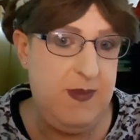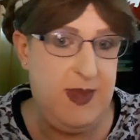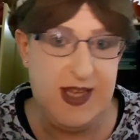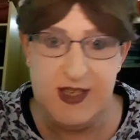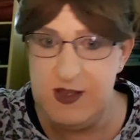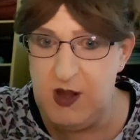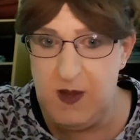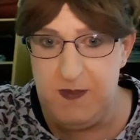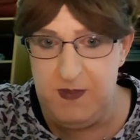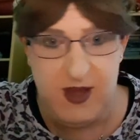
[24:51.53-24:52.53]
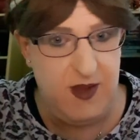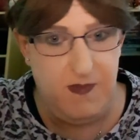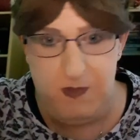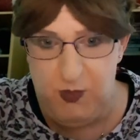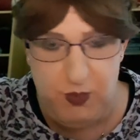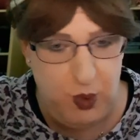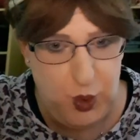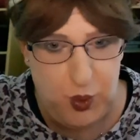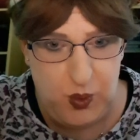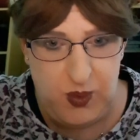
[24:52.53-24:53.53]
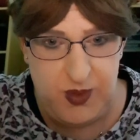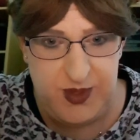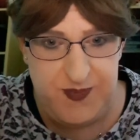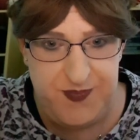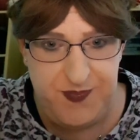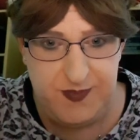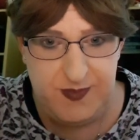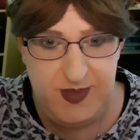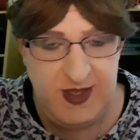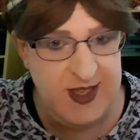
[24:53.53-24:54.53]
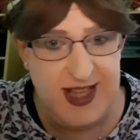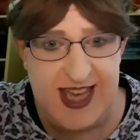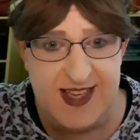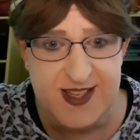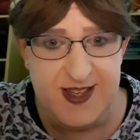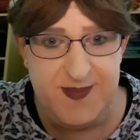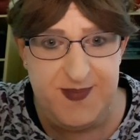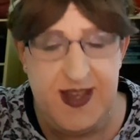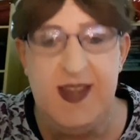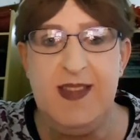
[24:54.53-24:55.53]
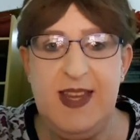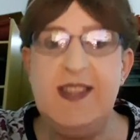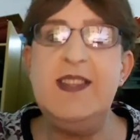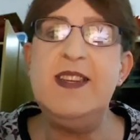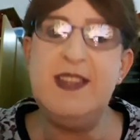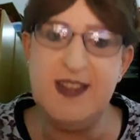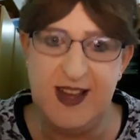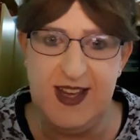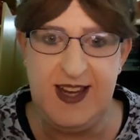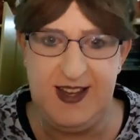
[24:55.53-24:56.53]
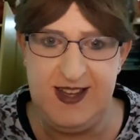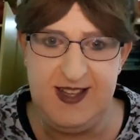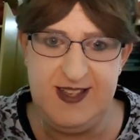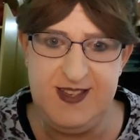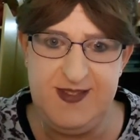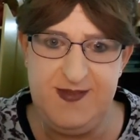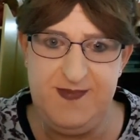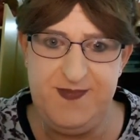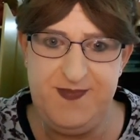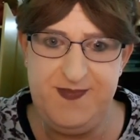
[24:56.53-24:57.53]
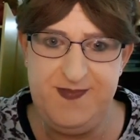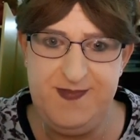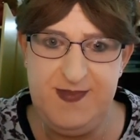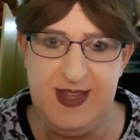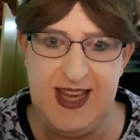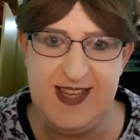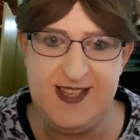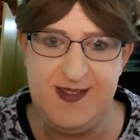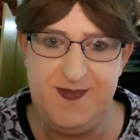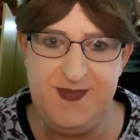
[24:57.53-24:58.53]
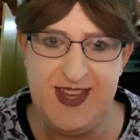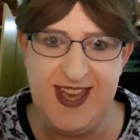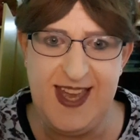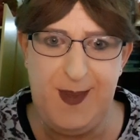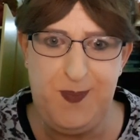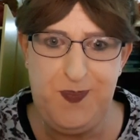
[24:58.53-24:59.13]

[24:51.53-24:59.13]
This is not a rules. list. This is a guidelines list, okay?